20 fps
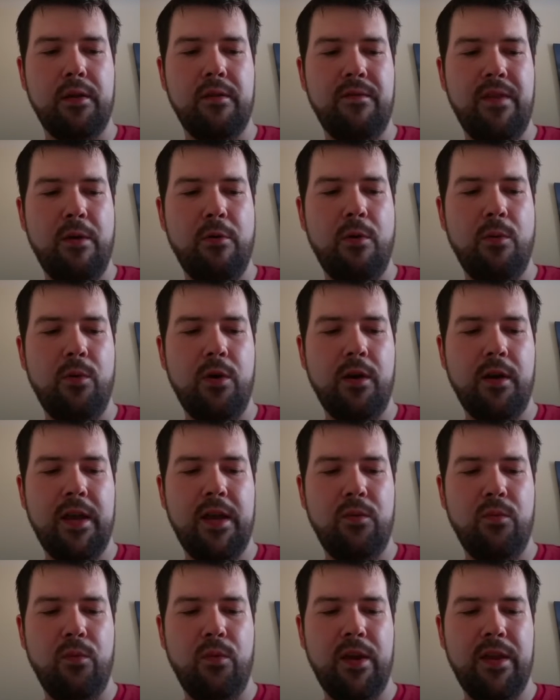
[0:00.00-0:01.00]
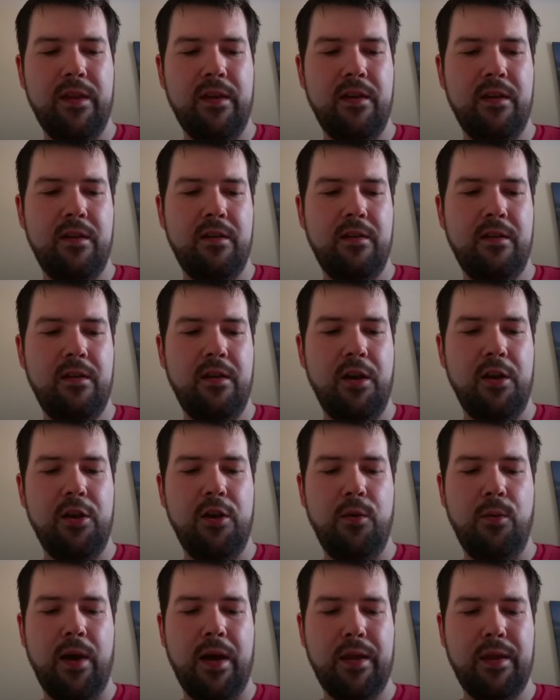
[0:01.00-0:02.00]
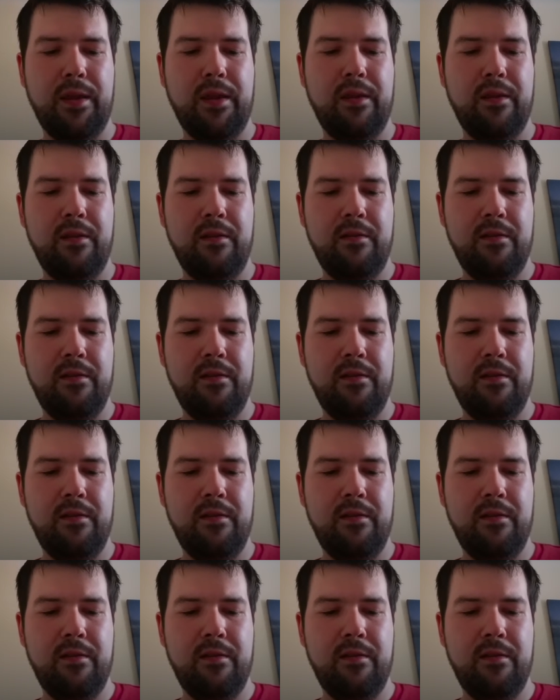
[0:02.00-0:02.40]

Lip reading: of they were working with a US